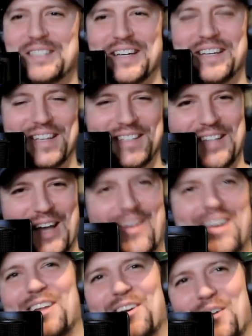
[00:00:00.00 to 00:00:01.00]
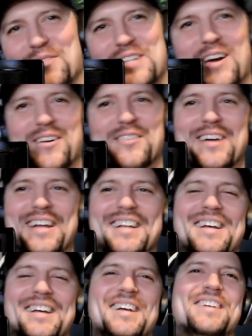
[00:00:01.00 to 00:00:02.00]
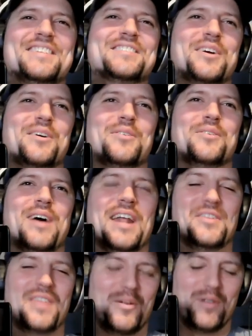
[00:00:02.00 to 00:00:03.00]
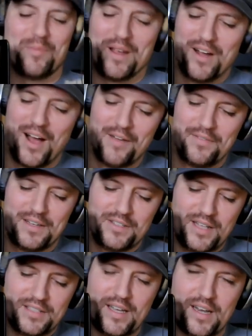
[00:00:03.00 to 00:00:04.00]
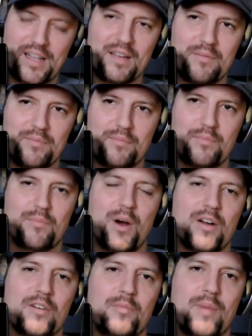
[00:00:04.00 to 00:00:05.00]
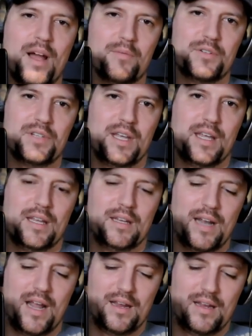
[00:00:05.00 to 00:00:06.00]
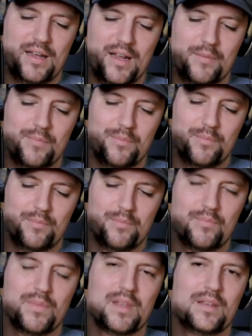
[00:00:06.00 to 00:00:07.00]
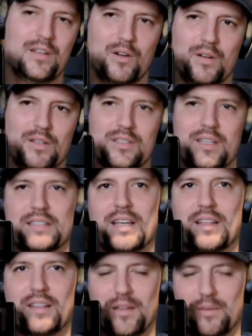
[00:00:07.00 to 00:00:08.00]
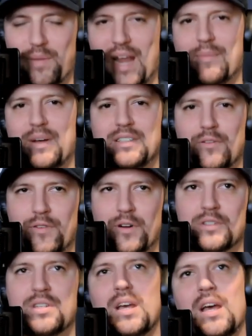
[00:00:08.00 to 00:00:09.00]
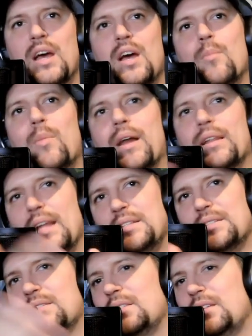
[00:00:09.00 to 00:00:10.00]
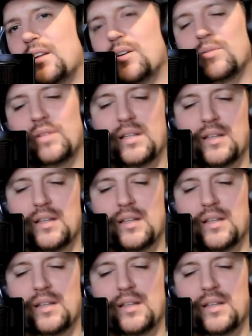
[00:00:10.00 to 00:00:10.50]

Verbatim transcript: sun kissed. Now I got to go have a shower, right? Yeah, so, yeah. And I do that with my coffee. So that's kind of like part of my routine. And I, yeah. and I you know, it's it's like the paying myself first. But let's, you know,